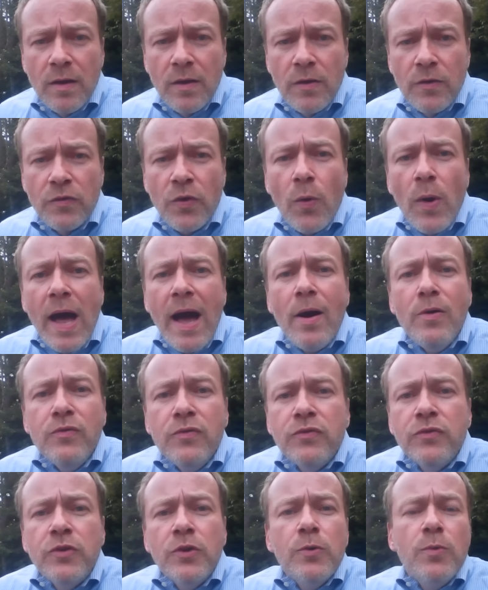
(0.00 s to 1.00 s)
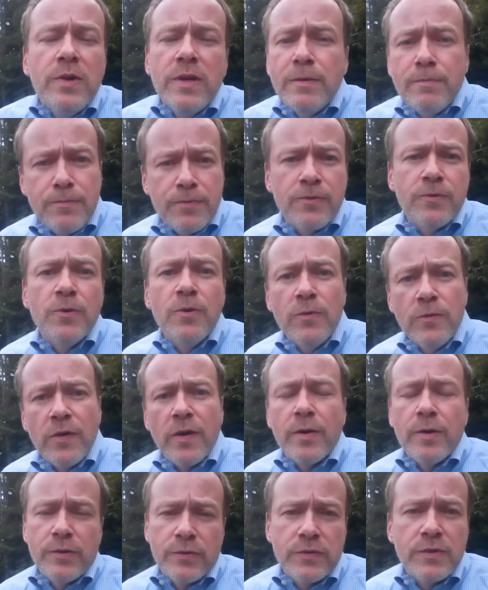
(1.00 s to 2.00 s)
So how do we improve
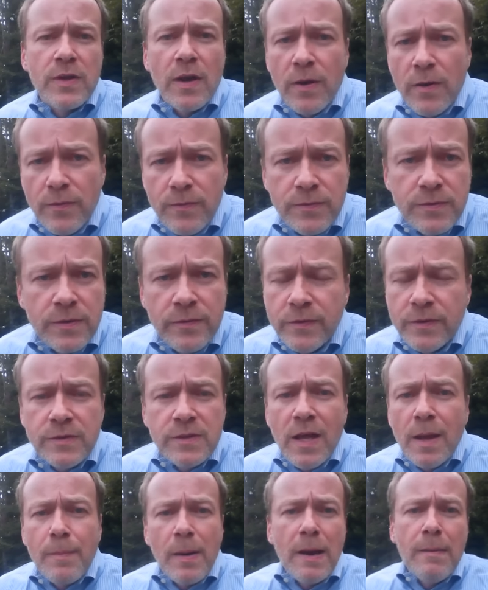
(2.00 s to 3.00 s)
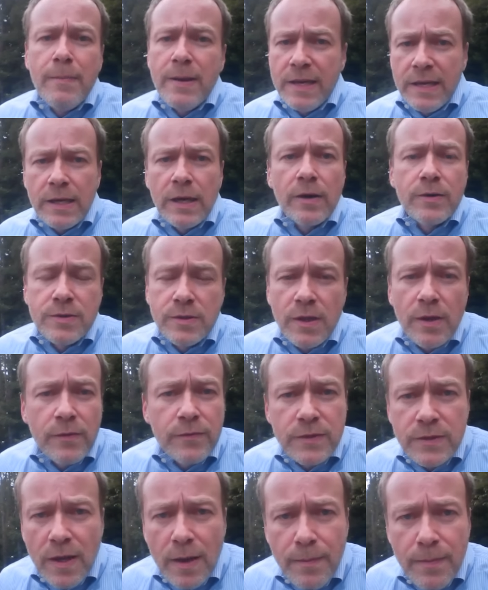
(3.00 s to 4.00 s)
ourselves if it's not by beating
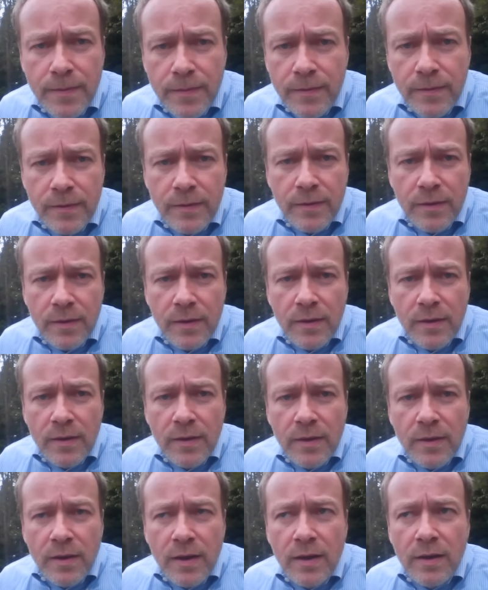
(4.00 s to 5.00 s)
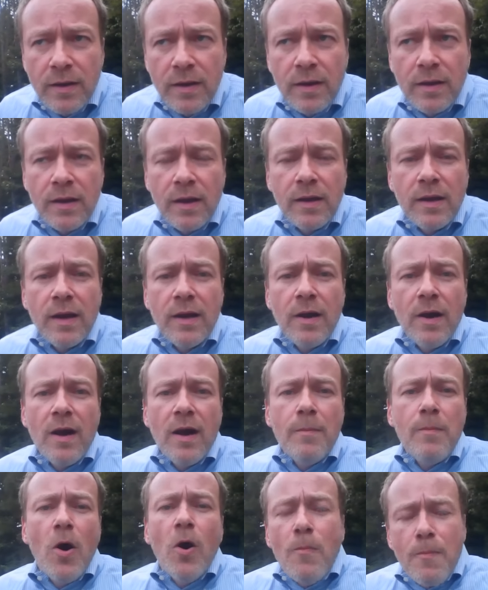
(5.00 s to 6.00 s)
ourselves up? And
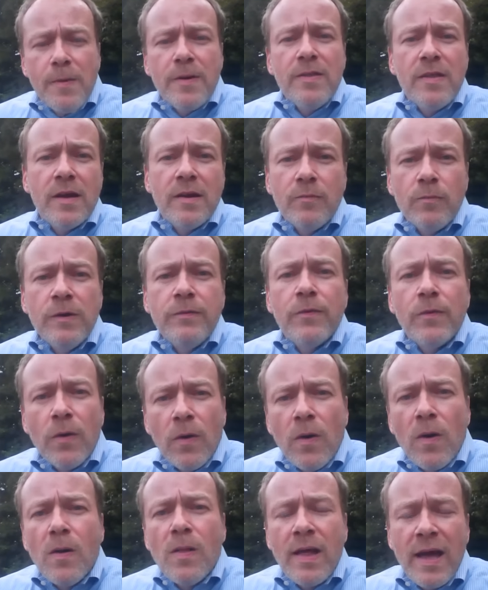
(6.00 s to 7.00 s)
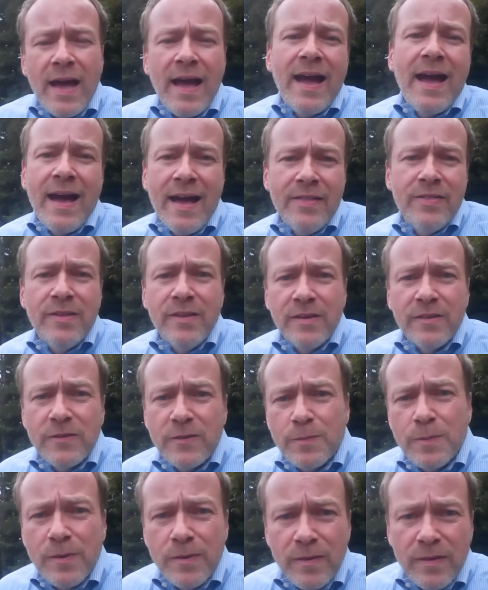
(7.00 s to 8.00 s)
I'm hoping that we've all had the
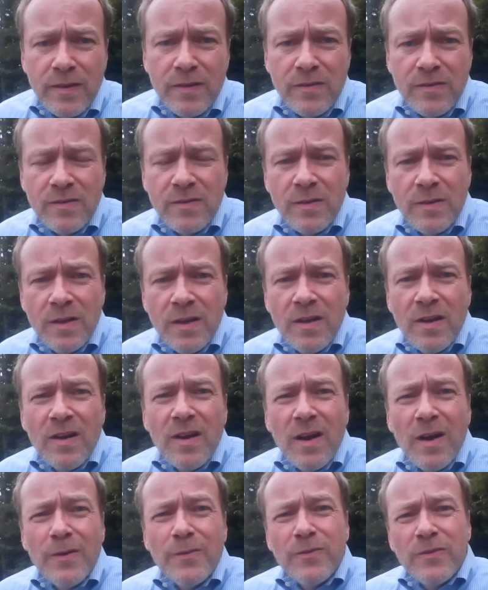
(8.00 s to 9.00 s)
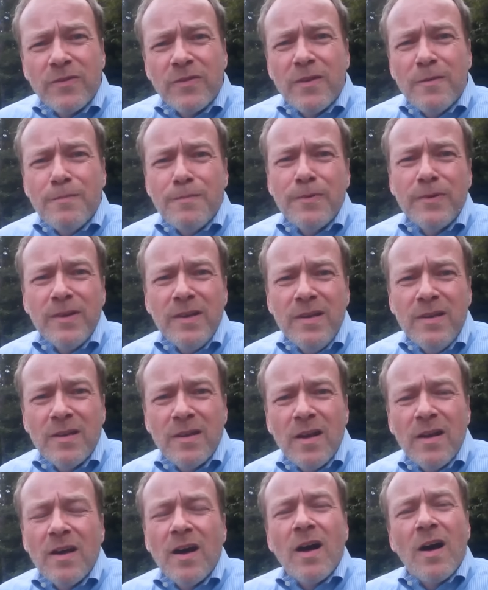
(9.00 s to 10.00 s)
experience of simply,
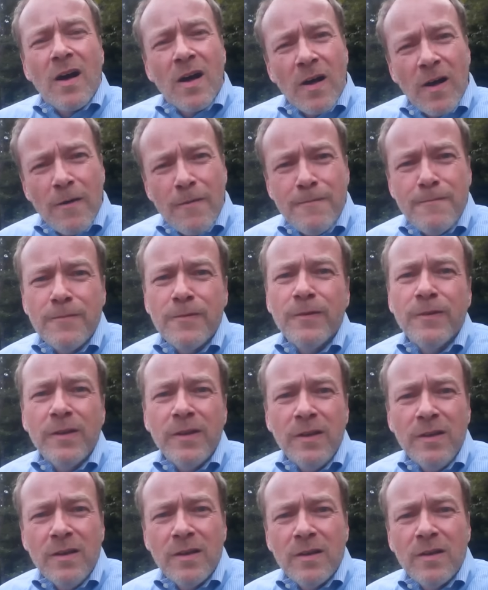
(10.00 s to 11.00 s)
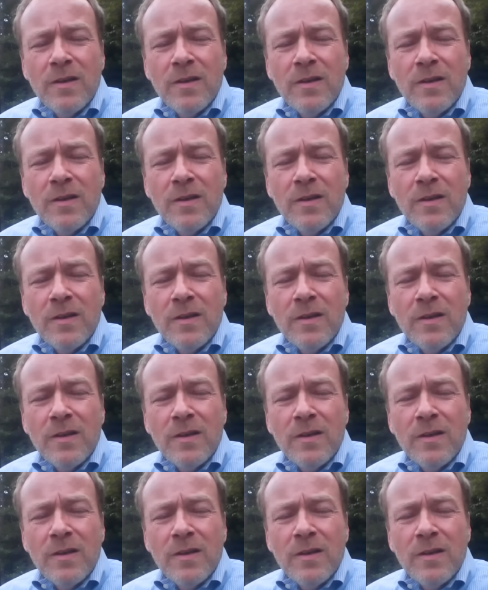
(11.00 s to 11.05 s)
humbly